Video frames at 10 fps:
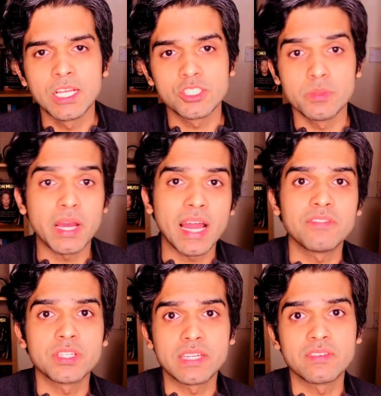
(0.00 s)
So you might have
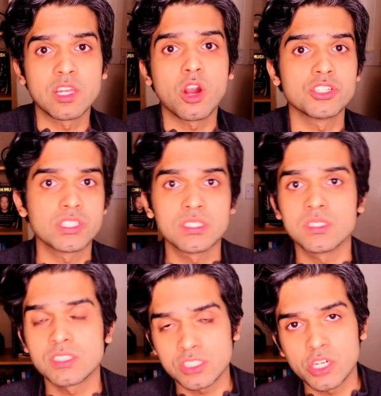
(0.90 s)
to give a larger
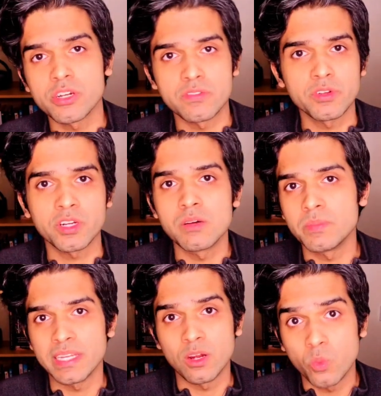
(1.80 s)
chunk of your
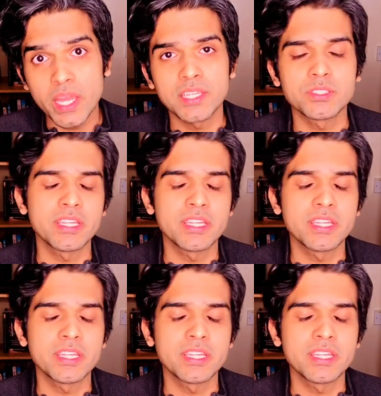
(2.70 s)
company away to